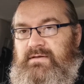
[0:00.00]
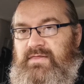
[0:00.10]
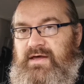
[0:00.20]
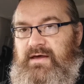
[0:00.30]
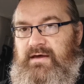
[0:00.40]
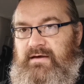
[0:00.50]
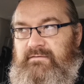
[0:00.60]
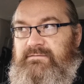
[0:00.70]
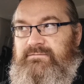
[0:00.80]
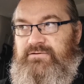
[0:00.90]
There
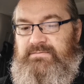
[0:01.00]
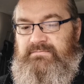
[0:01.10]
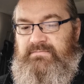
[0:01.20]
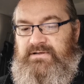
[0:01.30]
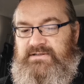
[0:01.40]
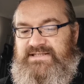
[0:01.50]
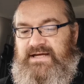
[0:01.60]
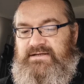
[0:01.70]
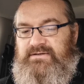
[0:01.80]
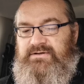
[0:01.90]
Thrym
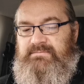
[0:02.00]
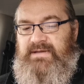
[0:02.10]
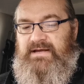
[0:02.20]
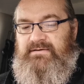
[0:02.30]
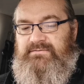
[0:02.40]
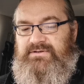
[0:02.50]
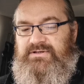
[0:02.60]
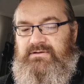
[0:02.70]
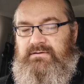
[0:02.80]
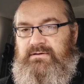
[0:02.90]
sat on a
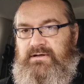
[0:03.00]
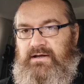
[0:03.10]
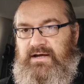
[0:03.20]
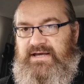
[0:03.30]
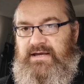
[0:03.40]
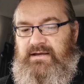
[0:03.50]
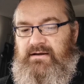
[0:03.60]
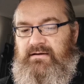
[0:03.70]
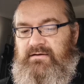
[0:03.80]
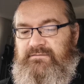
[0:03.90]
mound, a
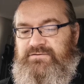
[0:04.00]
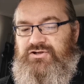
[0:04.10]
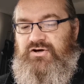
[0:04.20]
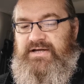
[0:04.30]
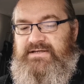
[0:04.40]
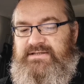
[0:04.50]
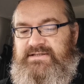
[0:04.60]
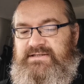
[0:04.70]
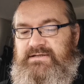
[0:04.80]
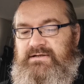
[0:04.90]
king of
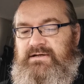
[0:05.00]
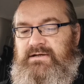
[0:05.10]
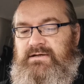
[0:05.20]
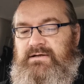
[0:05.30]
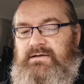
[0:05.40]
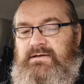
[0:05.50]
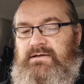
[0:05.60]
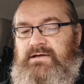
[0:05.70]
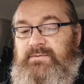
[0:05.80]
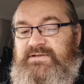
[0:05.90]
giants.
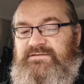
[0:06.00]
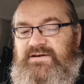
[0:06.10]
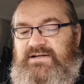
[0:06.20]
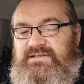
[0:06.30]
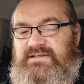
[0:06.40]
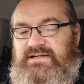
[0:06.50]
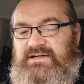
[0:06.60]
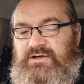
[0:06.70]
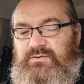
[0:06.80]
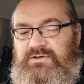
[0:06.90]
He was
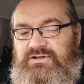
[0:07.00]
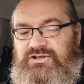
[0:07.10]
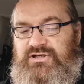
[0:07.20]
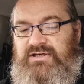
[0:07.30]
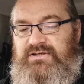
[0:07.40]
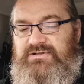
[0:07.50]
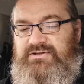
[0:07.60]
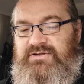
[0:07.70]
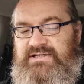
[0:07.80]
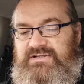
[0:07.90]
fastening golden chains
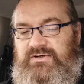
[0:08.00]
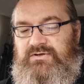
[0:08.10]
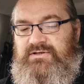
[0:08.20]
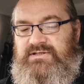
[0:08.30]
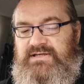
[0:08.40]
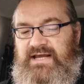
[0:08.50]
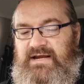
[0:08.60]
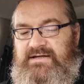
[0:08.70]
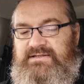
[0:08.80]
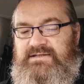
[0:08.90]
on his dog's
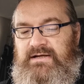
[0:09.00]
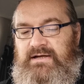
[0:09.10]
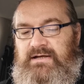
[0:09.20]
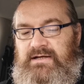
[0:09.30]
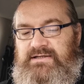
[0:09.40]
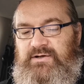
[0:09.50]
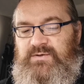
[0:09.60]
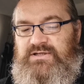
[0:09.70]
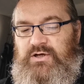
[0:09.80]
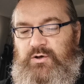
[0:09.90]
necks, and he
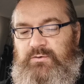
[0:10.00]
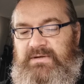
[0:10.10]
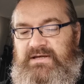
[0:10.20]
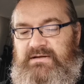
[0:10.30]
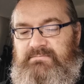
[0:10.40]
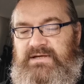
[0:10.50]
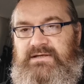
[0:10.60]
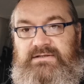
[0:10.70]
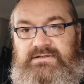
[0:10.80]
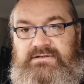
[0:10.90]
was combing the
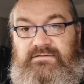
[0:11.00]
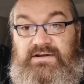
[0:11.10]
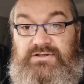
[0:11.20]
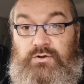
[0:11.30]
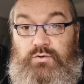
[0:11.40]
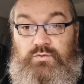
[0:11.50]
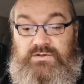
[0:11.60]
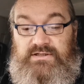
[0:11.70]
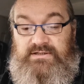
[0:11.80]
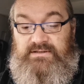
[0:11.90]
manes of his
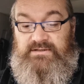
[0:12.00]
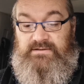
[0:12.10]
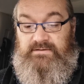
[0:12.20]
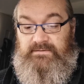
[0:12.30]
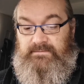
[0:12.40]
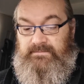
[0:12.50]
horses.